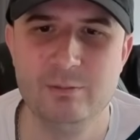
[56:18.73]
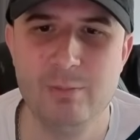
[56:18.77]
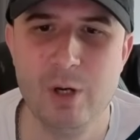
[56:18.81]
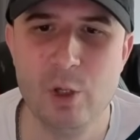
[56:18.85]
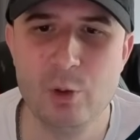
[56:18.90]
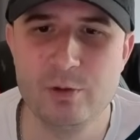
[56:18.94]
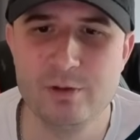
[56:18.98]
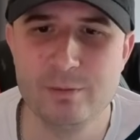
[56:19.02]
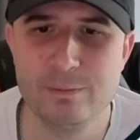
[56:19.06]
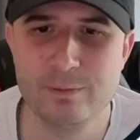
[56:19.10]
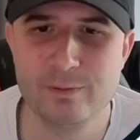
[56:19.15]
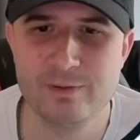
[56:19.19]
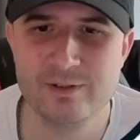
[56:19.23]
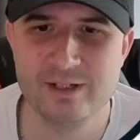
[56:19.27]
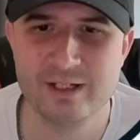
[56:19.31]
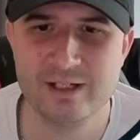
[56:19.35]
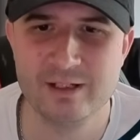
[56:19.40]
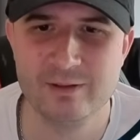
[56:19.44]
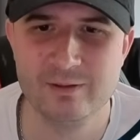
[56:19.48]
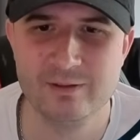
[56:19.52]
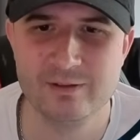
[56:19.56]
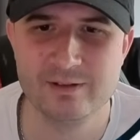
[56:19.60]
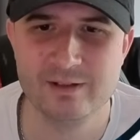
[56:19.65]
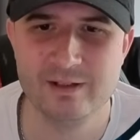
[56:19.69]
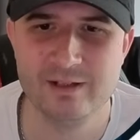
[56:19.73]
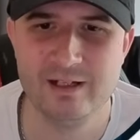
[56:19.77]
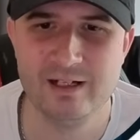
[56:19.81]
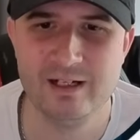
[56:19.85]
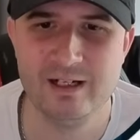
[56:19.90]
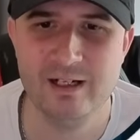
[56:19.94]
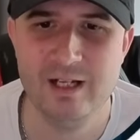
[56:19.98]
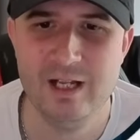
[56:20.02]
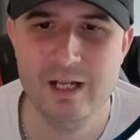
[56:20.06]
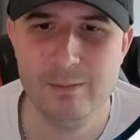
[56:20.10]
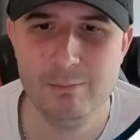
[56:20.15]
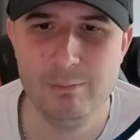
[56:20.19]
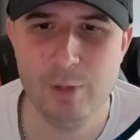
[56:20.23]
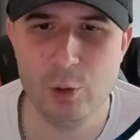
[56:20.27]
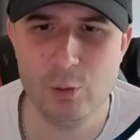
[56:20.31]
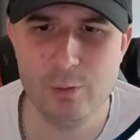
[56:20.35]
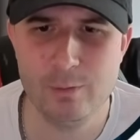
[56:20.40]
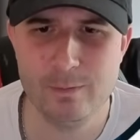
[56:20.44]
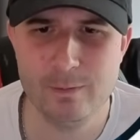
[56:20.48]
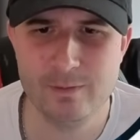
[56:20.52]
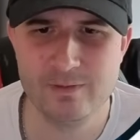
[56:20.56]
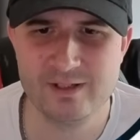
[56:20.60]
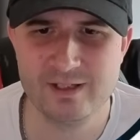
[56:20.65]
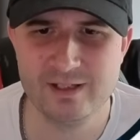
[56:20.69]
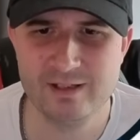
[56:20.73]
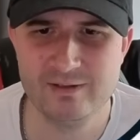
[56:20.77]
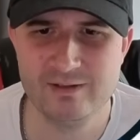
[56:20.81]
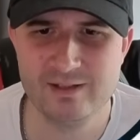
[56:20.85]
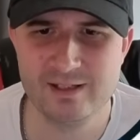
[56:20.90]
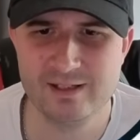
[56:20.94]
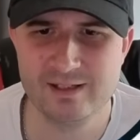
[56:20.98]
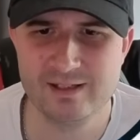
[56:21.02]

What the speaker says: Multiple sales there. Multiple sales